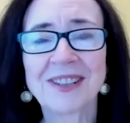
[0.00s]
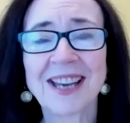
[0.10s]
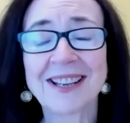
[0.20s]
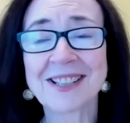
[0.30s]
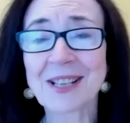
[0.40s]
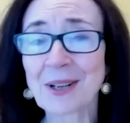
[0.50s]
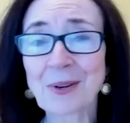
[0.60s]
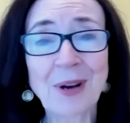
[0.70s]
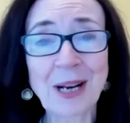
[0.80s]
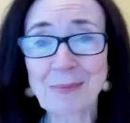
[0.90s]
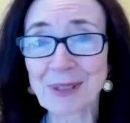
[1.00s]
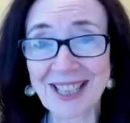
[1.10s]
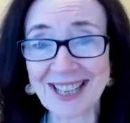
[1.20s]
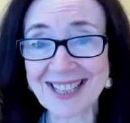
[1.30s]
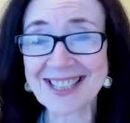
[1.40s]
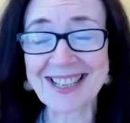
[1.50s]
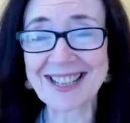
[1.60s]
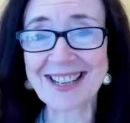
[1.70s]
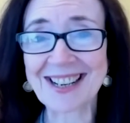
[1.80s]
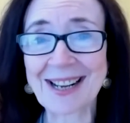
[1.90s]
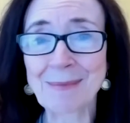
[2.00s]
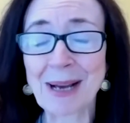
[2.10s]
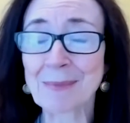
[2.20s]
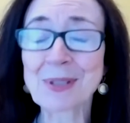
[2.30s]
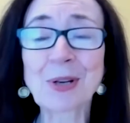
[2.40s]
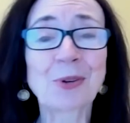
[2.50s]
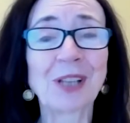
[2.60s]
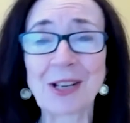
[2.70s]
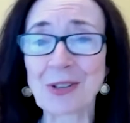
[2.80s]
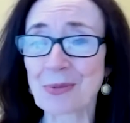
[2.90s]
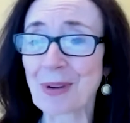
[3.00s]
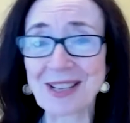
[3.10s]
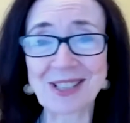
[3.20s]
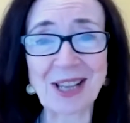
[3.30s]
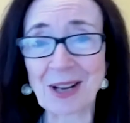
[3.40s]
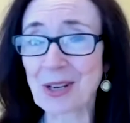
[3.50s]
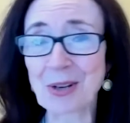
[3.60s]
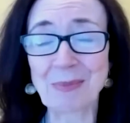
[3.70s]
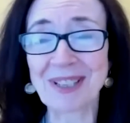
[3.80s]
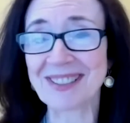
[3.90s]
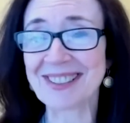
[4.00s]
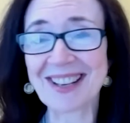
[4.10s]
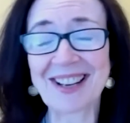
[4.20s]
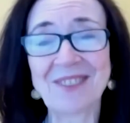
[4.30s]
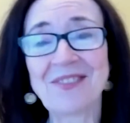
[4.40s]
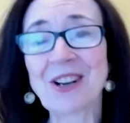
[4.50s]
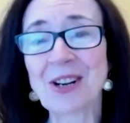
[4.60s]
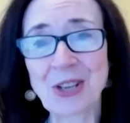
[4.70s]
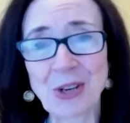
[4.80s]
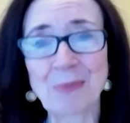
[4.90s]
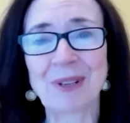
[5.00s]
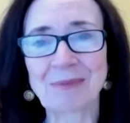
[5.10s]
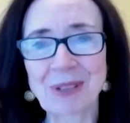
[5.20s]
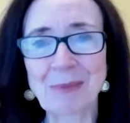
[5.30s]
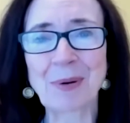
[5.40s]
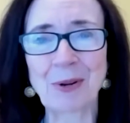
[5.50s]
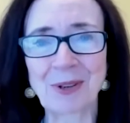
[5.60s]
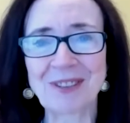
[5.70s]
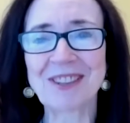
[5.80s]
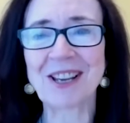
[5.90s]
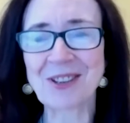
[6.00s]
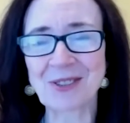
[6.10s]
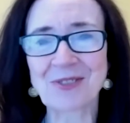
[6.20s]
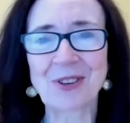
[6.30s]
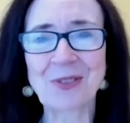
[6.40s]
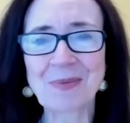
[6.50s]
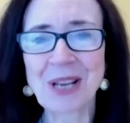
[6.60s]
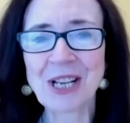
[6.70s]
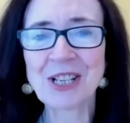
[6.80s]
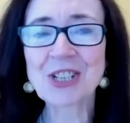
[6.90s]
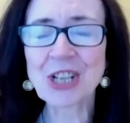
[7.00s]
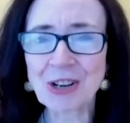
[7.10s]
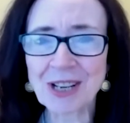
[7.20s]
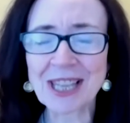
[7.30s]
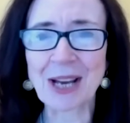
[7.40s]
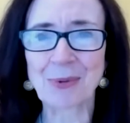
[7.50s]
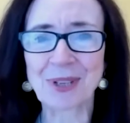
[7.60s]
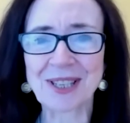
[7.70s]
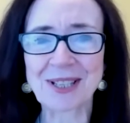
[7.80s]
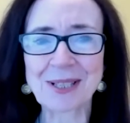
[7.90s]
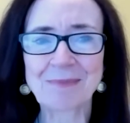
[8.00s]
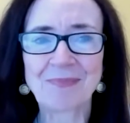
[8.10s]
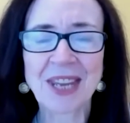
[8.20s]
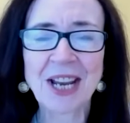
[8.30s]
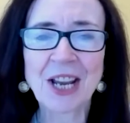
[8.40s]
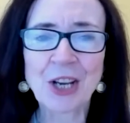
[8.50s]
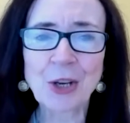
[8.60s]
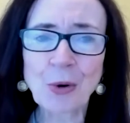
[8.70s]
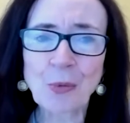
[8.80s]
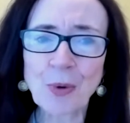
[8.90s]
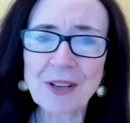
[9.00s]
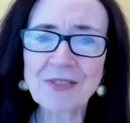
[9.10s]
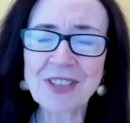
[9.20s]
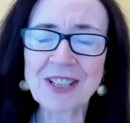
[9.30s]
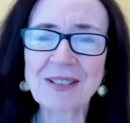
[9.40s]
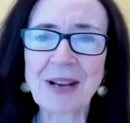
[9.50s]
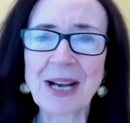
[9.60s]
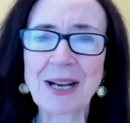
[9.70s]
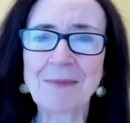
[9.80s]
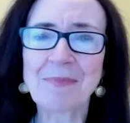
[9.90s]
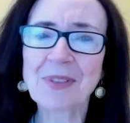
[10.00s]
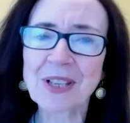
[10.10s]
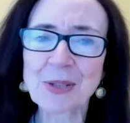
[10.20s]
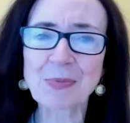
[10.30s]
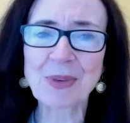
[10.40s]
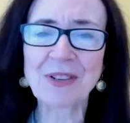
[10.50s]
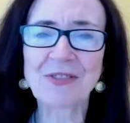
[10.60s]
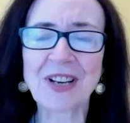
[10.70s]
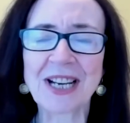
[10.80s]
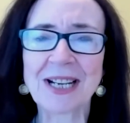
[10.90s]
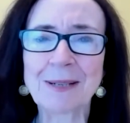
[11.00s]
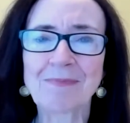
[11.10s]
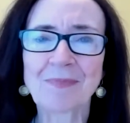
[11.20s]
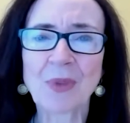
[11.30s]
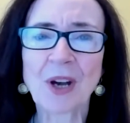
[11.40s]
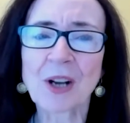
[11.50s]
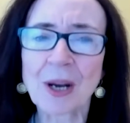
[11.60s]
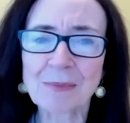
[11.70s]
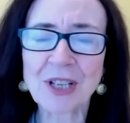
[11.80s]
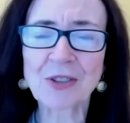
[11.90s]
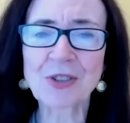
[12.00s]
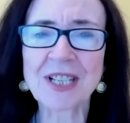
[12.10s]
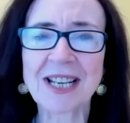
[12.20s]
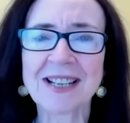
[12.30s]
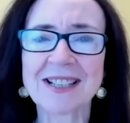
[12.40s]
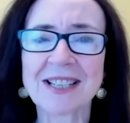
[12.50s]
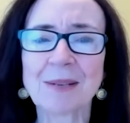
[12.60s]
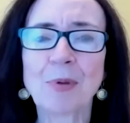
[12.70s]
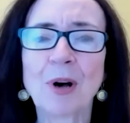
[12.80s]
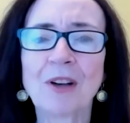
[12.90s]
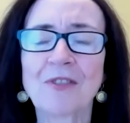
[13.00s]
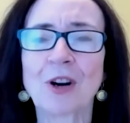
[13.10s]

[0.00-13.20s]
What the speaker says: that is an incredible legacy, and I'm so glad you raised that very human component. Thank you for sharing that with us. You know, one of the things we've come to understand is that Paul